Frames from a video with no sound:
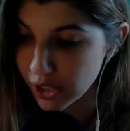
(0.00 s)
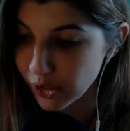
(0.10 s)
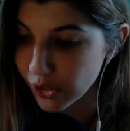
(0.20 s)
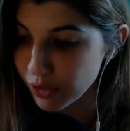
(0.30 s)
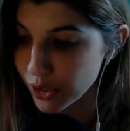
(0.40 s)

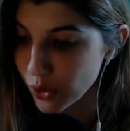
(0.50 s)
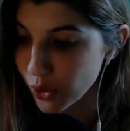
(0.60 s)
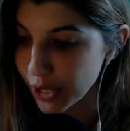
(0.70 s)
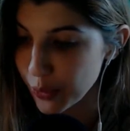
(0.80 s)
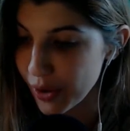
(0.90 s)

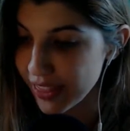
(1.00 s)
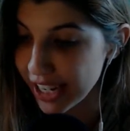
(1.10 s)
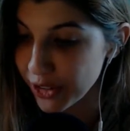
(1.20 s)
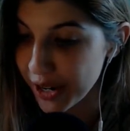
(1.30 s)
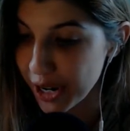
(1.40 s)
Gryffindor had won the
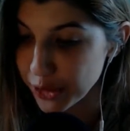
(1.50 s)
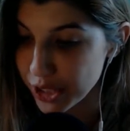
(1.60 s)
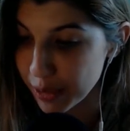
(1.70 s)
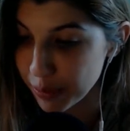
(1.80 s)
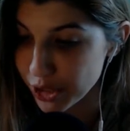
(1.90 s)
Inner House
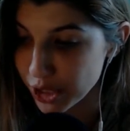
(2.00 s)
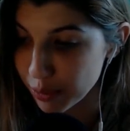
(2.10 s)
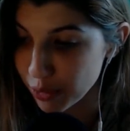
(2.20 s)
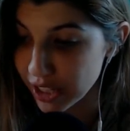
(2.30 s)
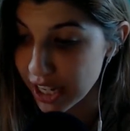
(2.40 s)

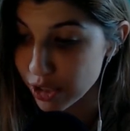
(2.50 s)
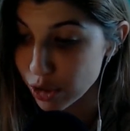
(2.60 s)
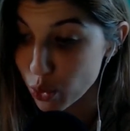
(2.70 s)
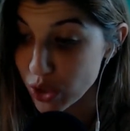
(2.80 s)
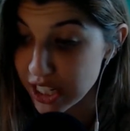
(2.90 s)
Championship for the
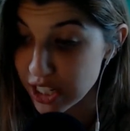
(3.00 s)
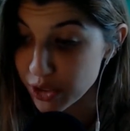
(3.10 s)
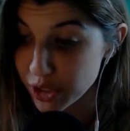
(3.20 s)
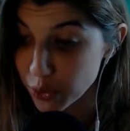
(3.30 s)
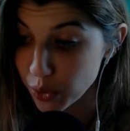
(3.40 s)
last 3
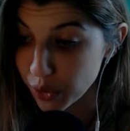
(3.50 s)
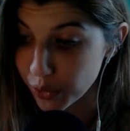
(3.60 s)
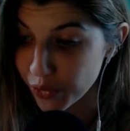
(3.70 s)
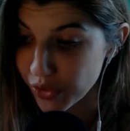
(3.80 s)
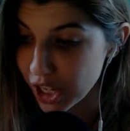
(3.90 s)
years in a row.